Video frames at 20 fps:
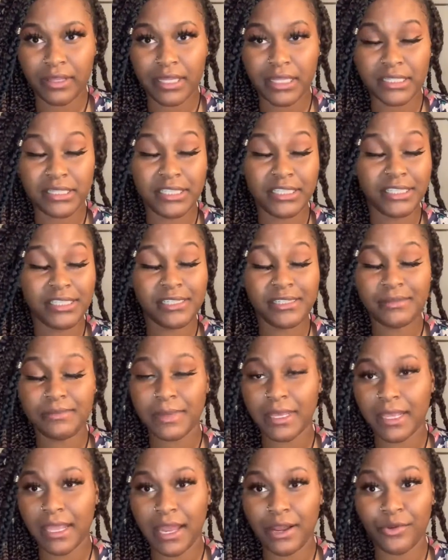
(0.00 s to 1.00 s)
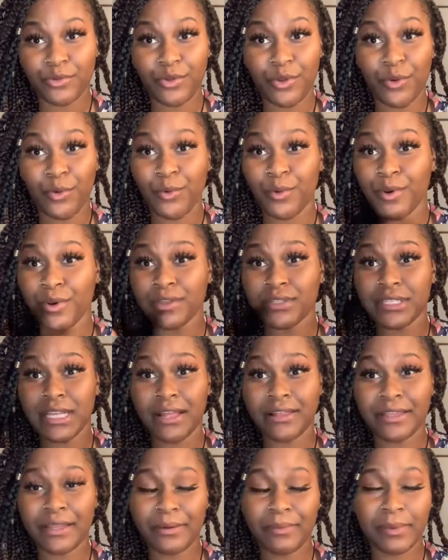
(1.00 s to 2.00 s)
This is just me. I don't know who else
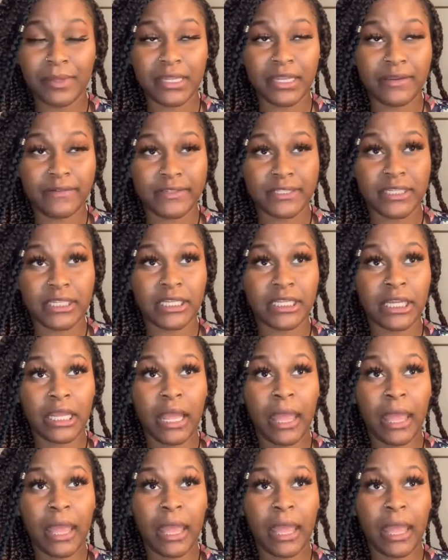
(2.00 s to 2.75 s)
out there believes it,